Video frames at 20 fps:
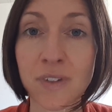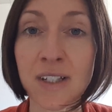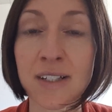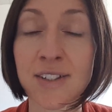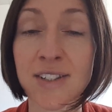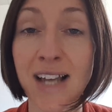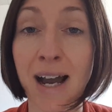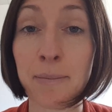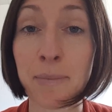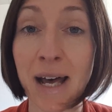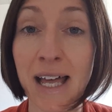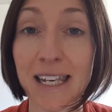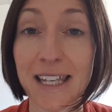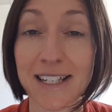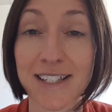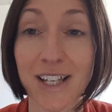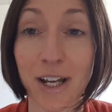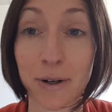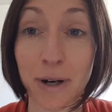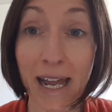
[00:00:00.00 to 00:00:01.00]
Sam
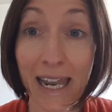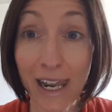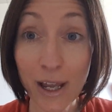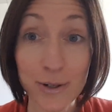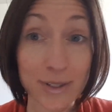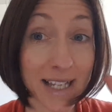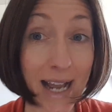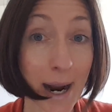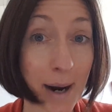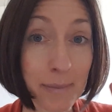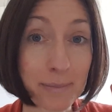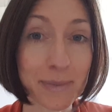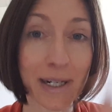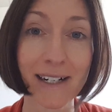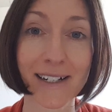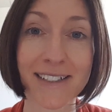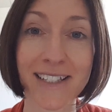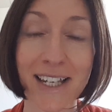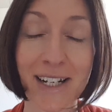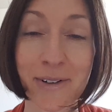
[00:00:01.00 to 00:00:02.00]
Ellis. So hello, Sam.
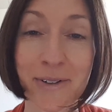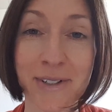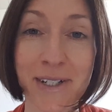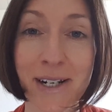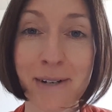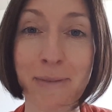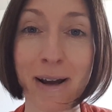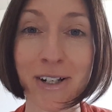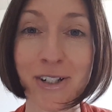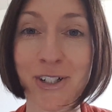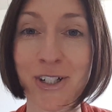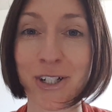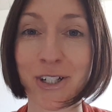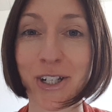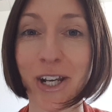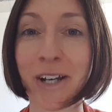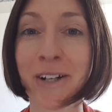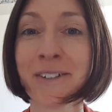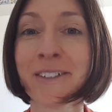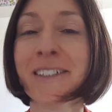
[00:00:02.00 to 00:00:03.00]
I said I was going to mention
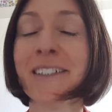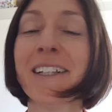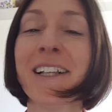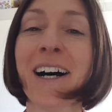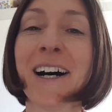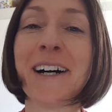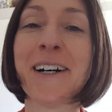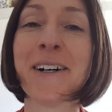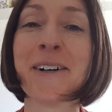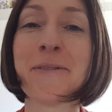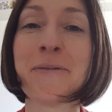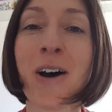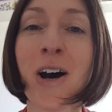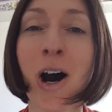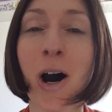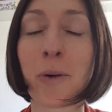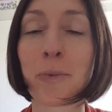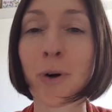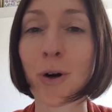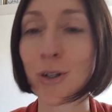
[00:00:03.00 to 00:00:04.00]
you. And
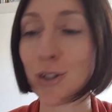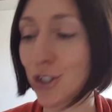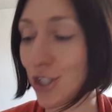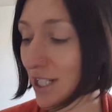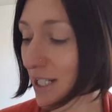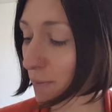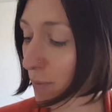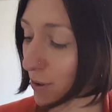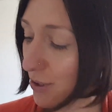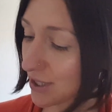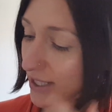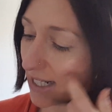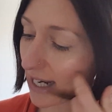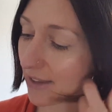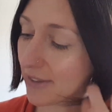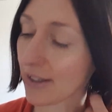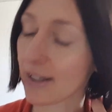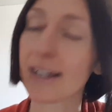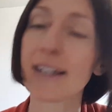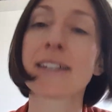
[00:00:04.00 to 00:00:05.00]
what she's put
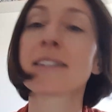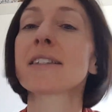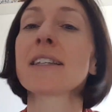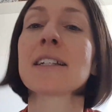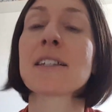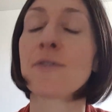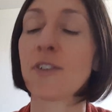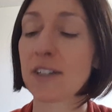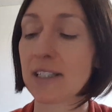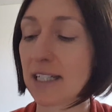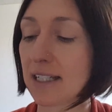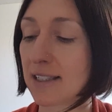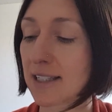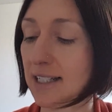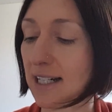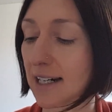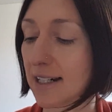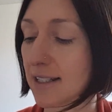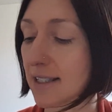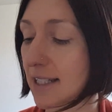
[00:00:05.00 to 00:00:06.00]
together is this
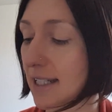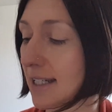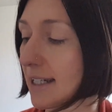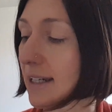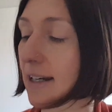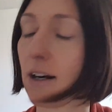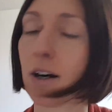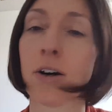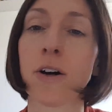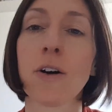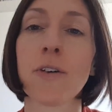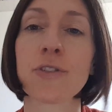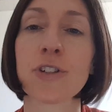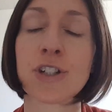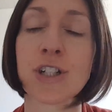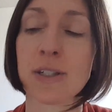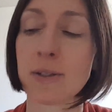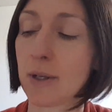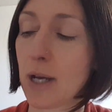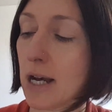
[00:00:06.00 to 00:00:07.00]
fantastic idea of,
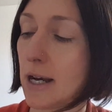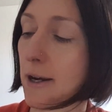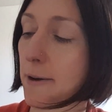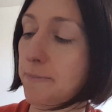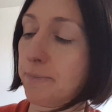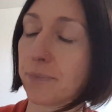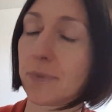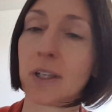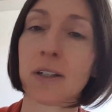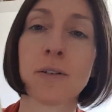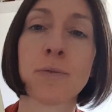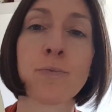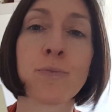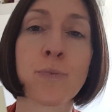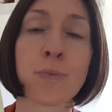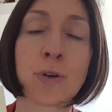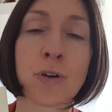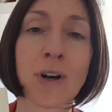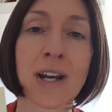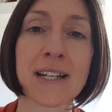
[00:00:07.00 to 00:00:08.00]
she's
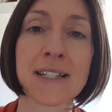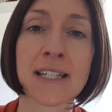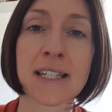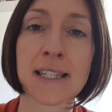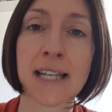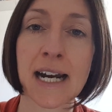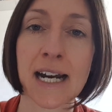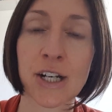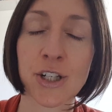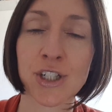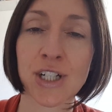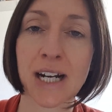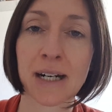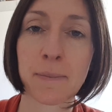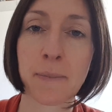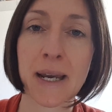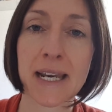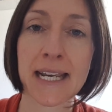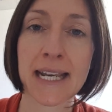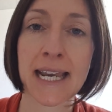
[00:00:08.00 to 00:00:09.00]
created the hashtag
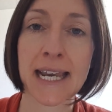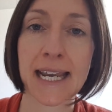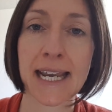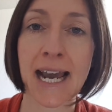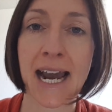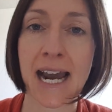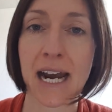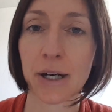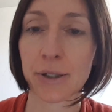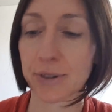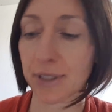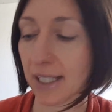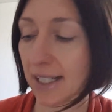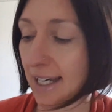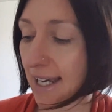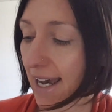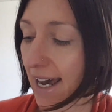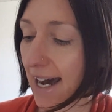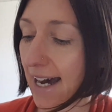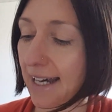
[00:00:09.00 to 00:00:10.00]
makeitcount
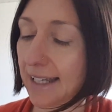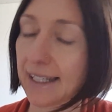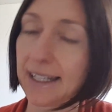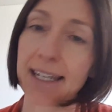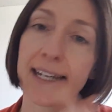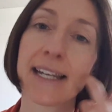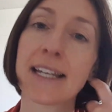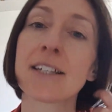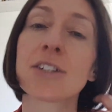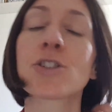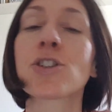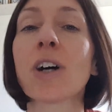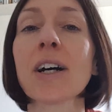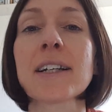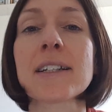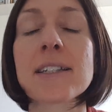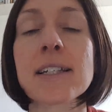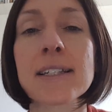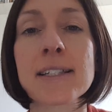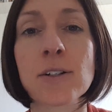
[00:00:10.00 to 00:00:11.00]
and is
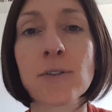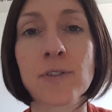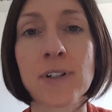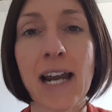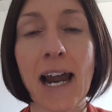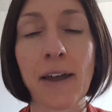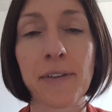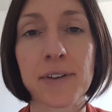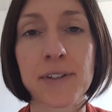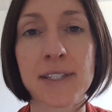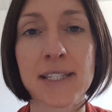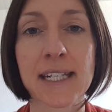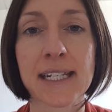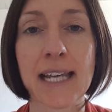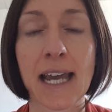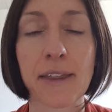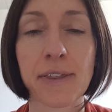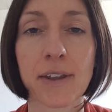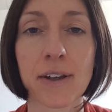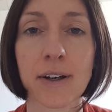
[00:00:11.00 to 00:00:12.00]
trying to sort of gather
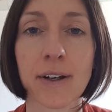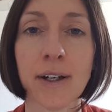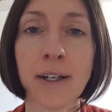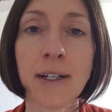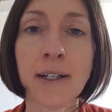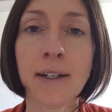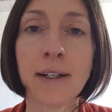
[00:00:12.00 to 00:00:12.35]
together